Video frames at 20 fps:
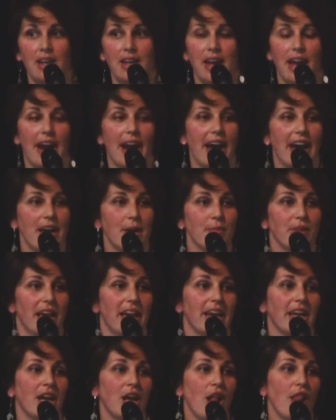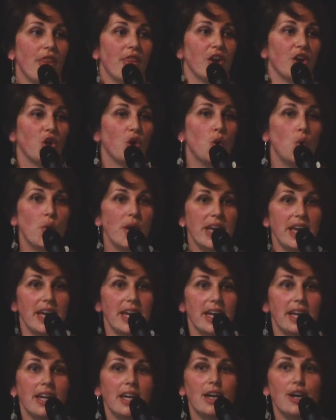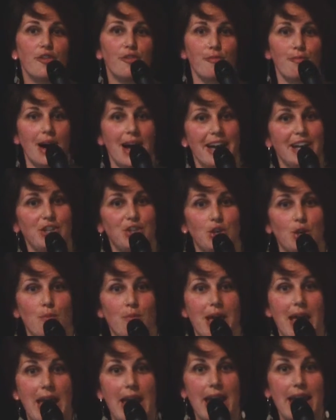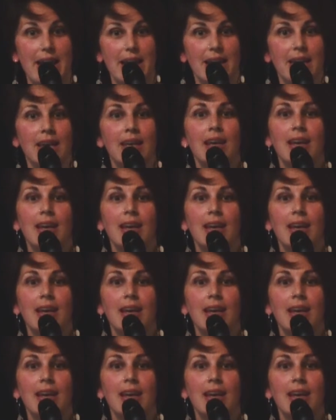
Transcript: And I am like the queen of my domain,